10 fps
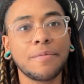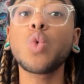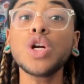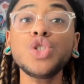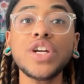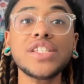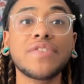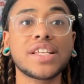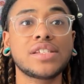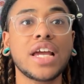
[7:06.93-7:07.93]
The word
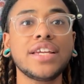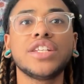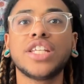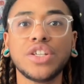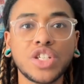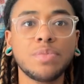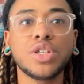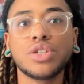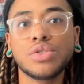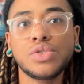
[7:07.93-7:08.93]
transvestite continued to
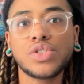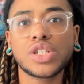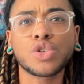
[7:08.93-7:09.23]
be used